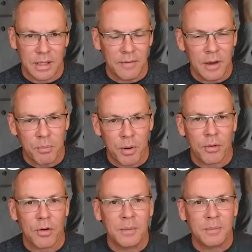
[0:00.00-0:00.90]
TV
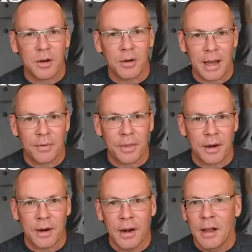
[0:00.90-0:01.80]
programs that are out
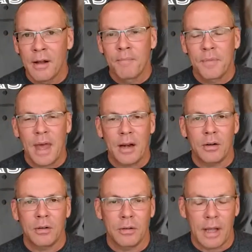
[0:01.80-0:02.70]
there that
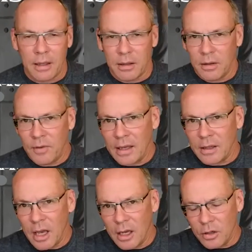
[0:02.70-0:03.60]
are like, you've
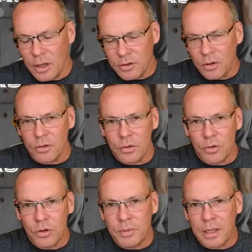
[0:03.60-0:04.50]
got a certain
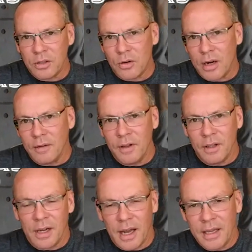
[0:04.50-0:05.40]
group that's trying to
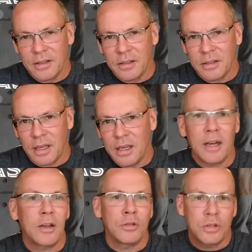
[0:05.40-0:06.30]
villainize and say, you
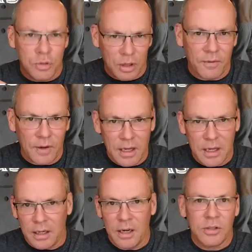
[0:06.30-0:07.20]
got to go strict
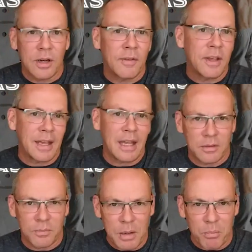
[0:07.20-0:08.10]
vegan, and here's everything
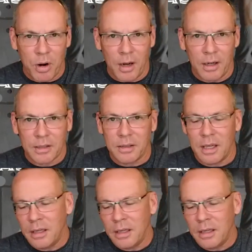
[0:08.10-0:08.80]
against meat products.